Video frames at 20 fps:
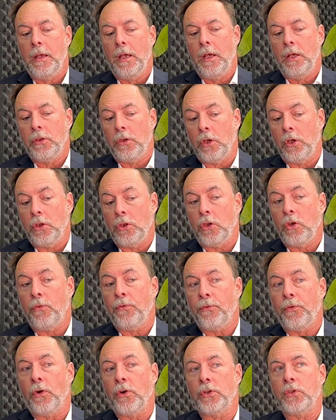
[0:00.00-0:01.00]
The
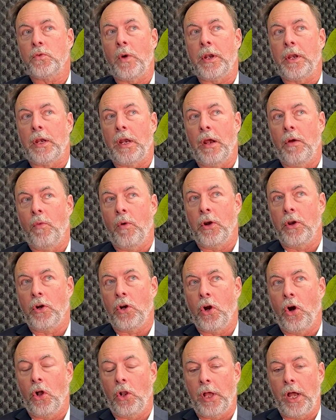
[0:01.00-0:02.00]
first one that I want to
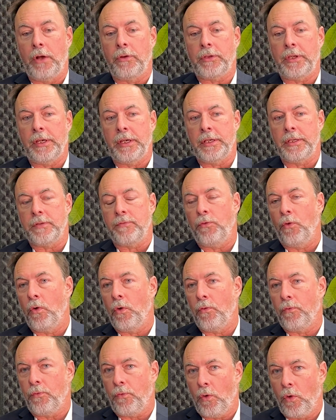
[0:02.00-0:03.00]
call out is
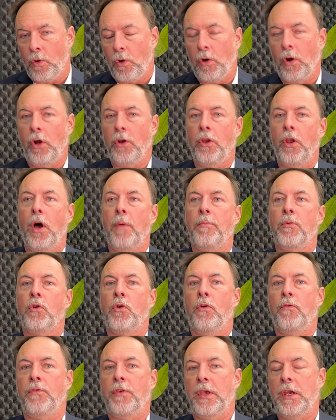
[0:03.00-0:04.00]
for a number
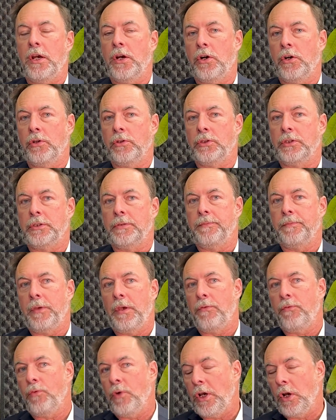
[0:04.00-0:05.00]
of years,
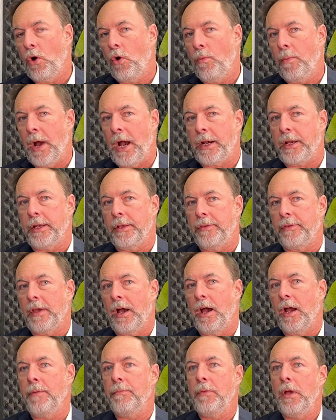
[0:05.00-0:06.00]
if we go back in
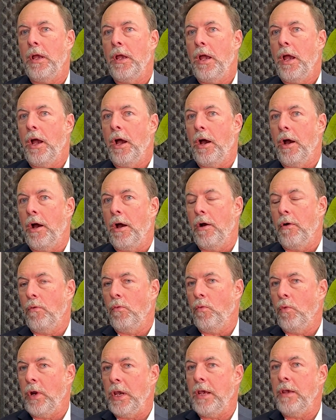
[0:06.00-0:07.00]
time,
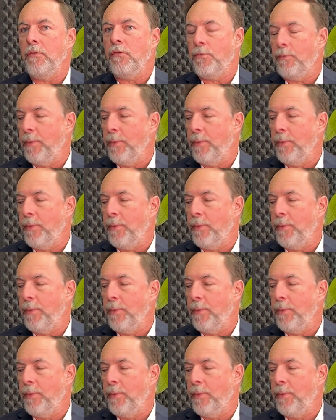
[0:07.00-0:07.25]
we've